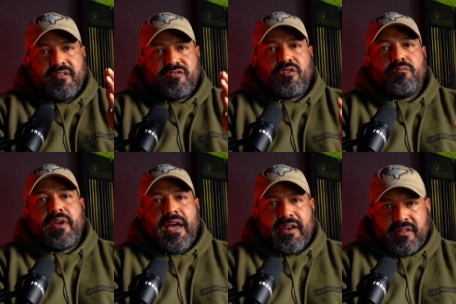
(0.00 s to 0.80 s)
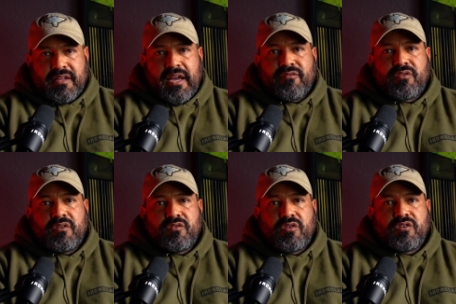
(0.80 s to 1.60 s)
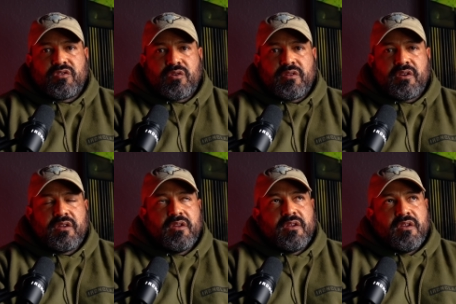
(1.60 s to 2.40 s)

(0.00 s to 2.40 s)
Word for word: dramatically after during, during the,